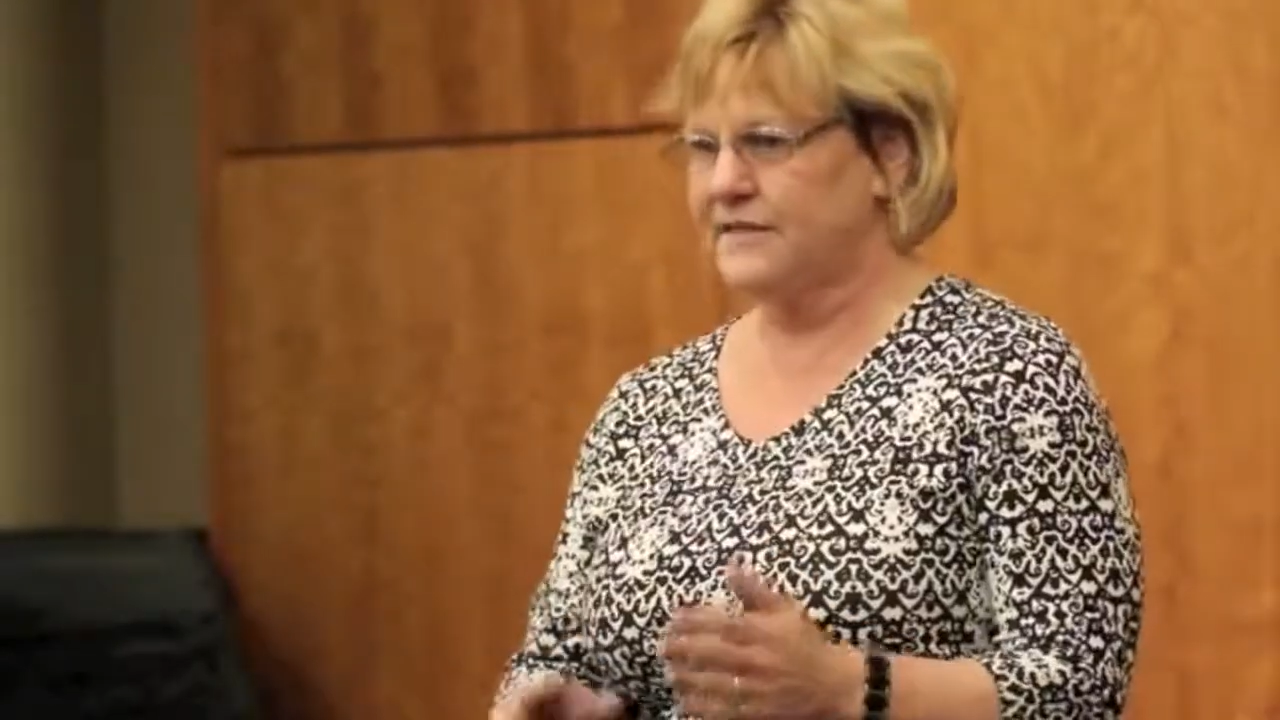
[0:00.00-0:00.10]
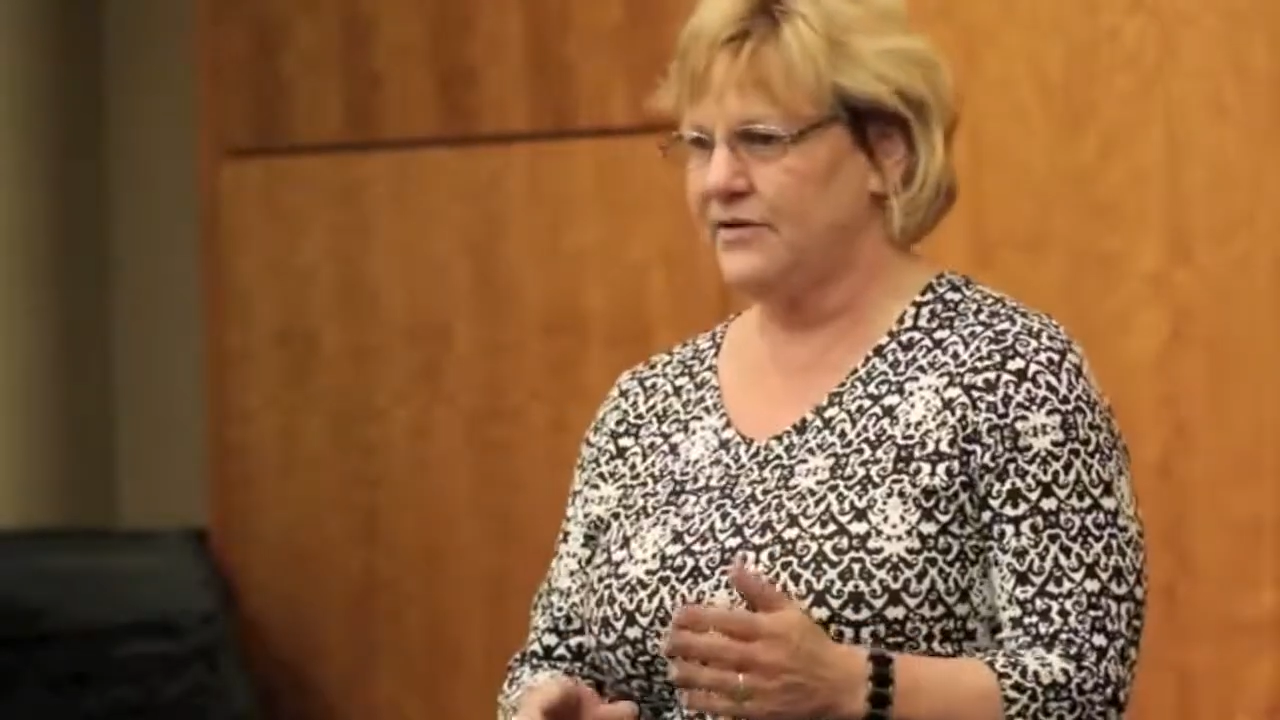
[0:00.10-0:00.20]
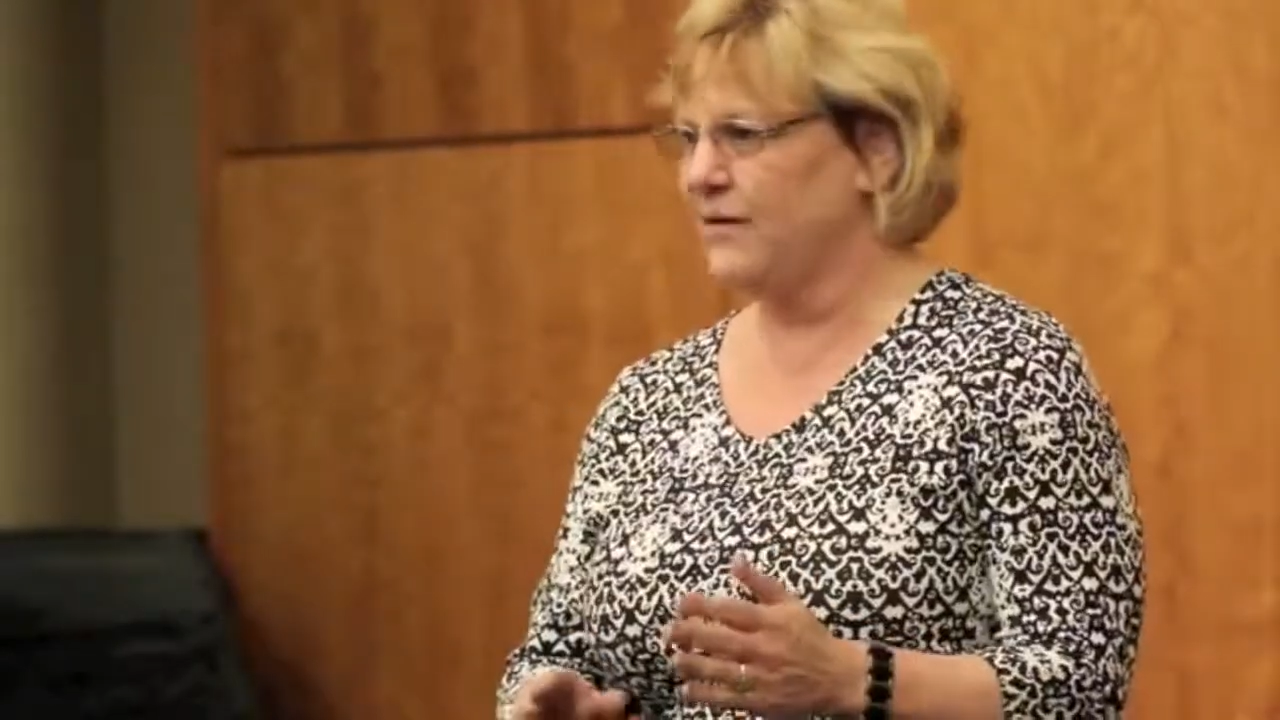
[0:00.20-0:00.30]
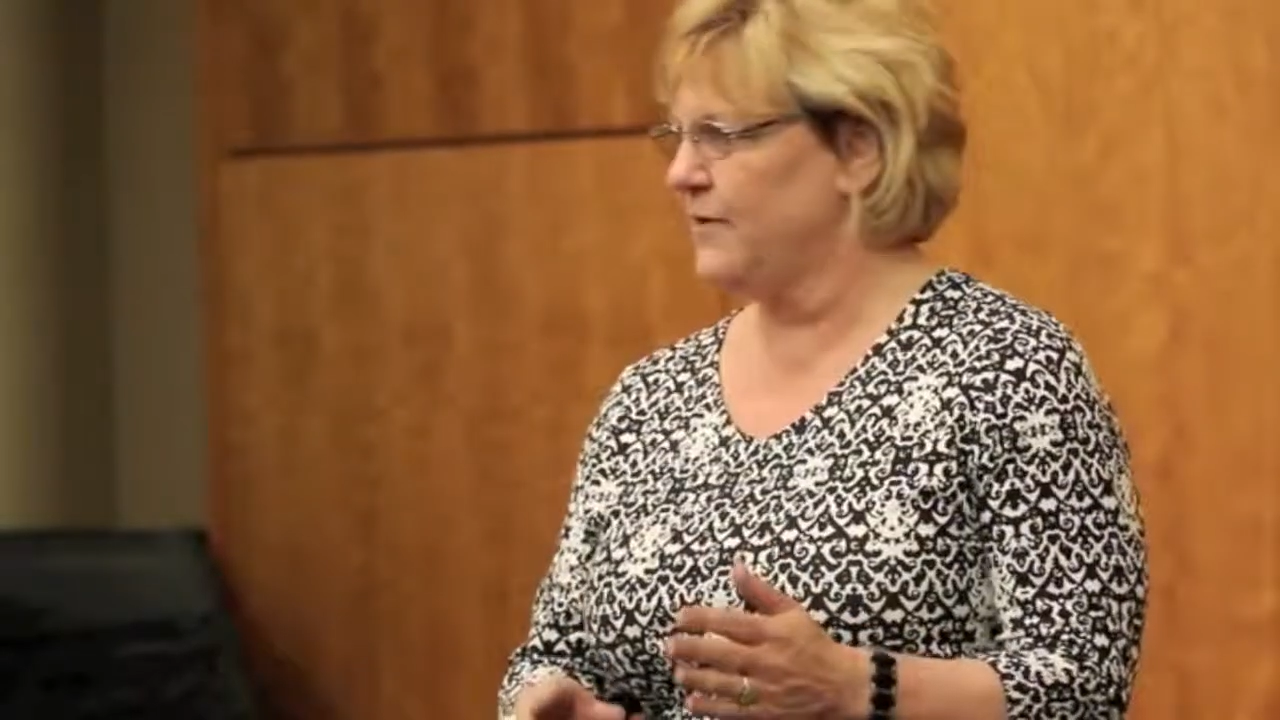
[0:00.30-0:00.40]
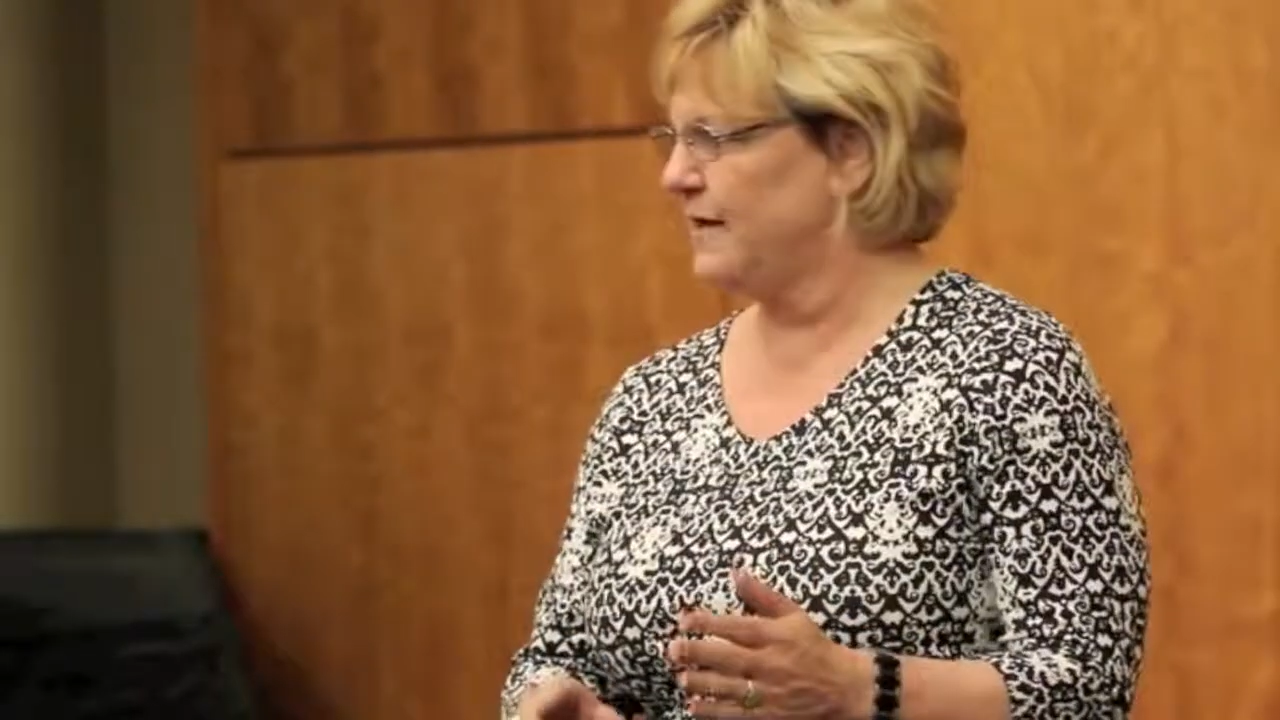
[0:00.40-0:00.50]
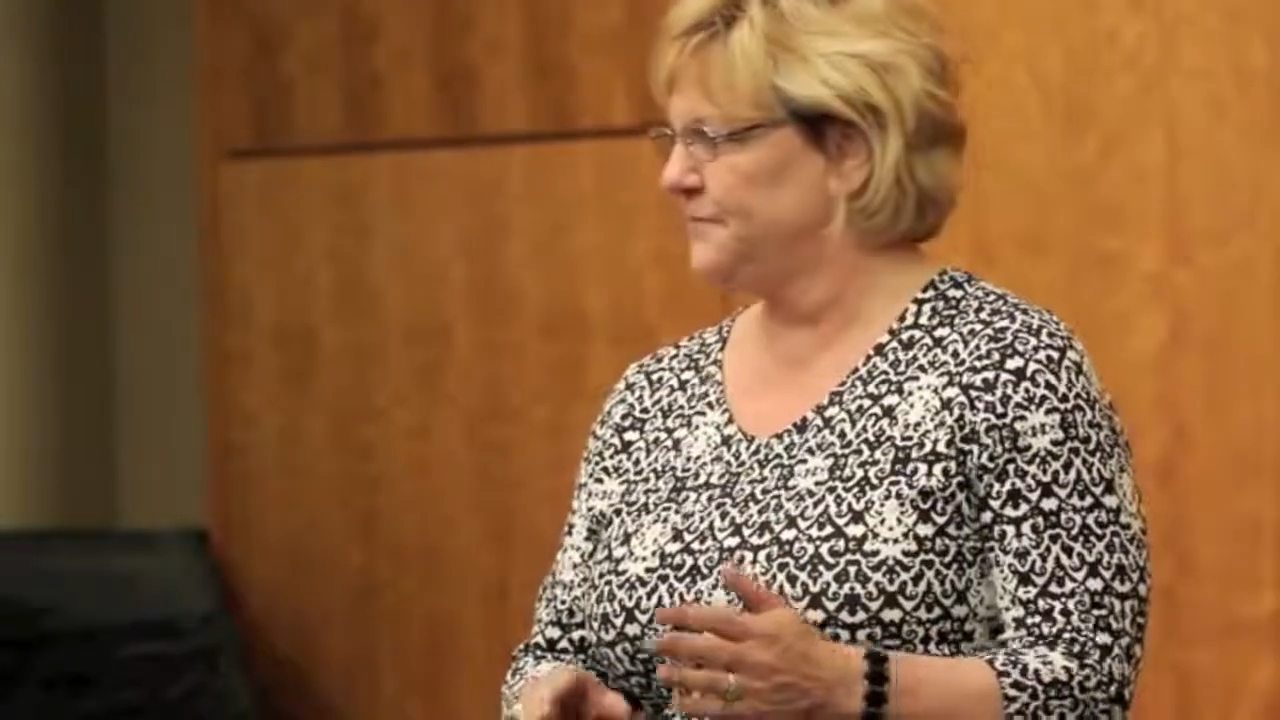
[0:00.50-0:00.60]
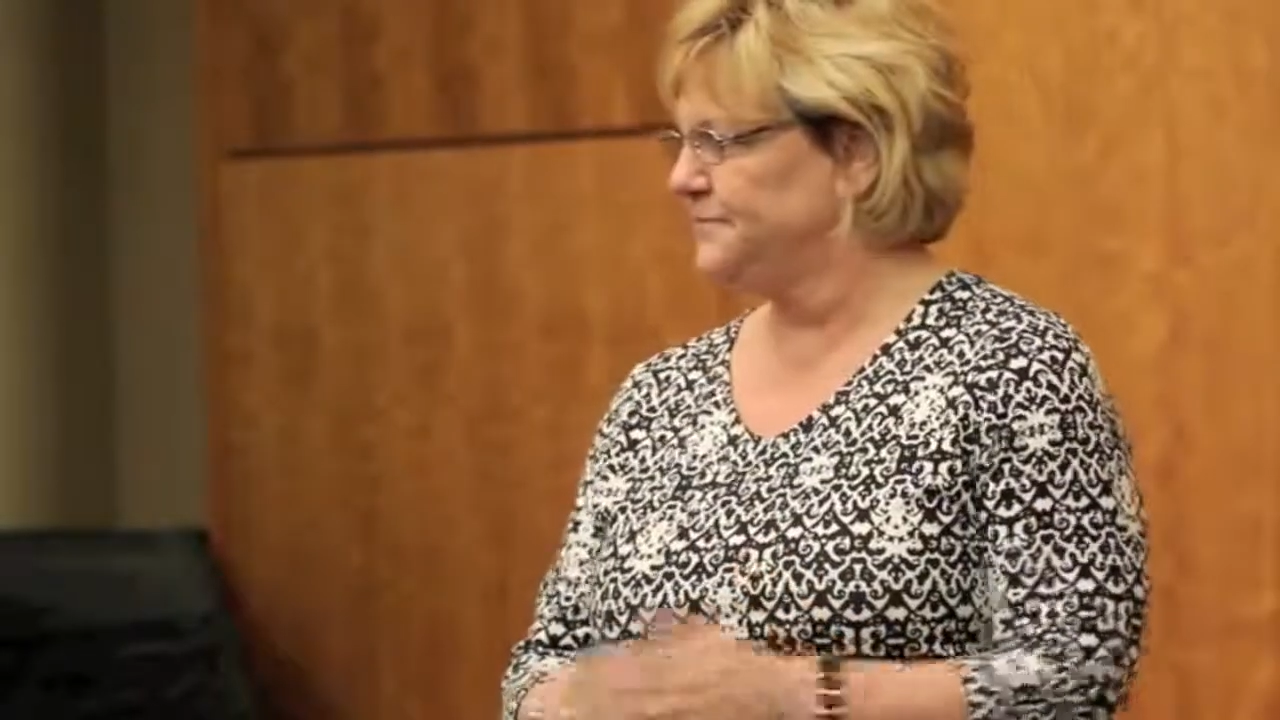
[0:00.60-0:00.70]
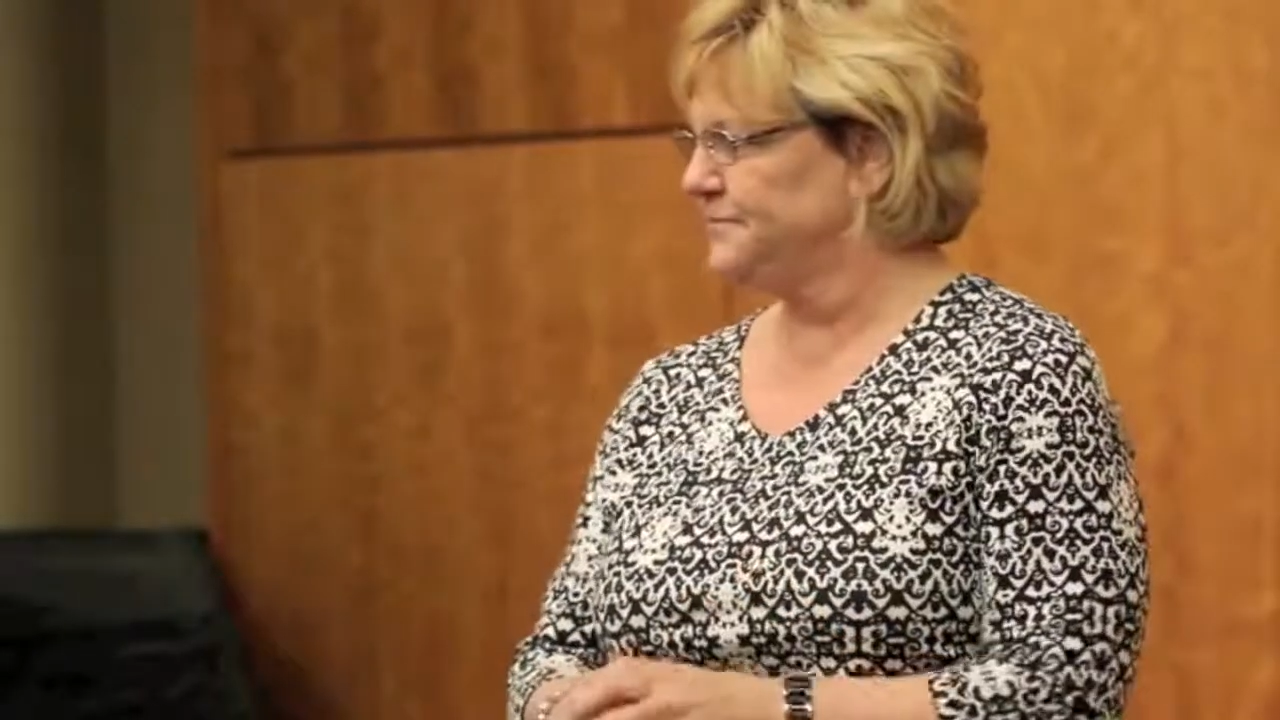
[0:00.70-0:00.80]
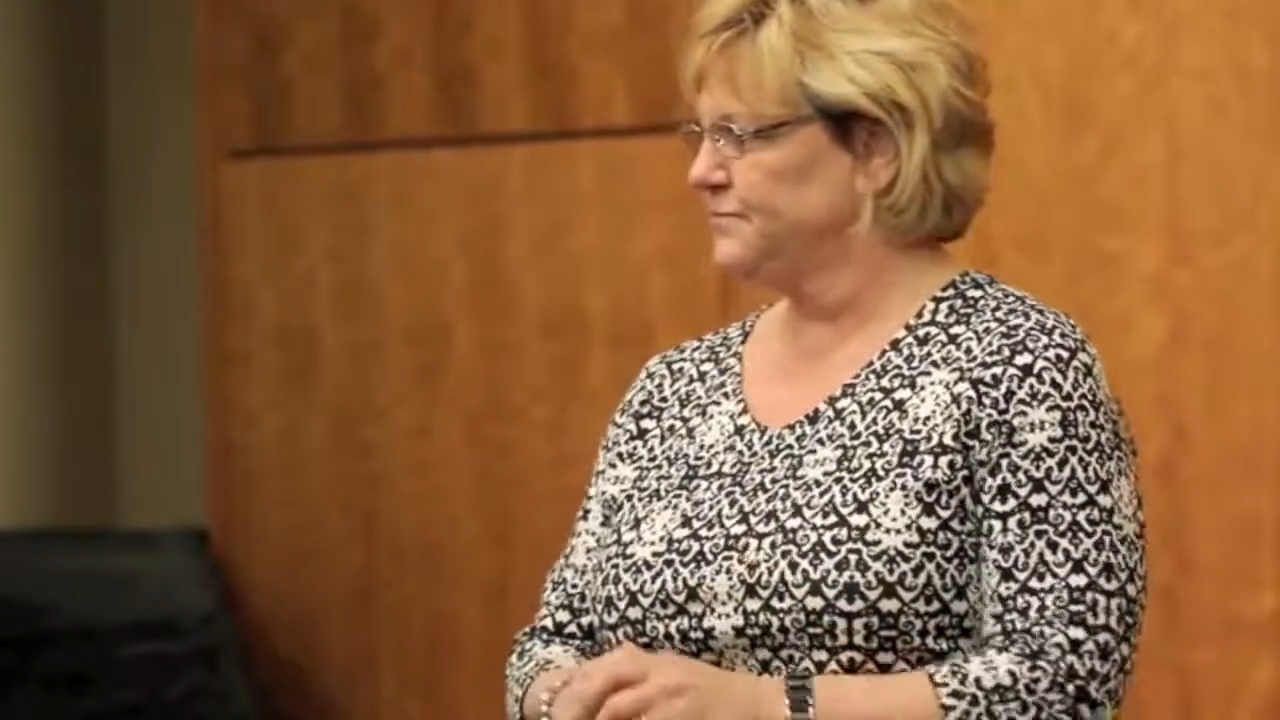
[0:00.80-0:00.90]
down I went.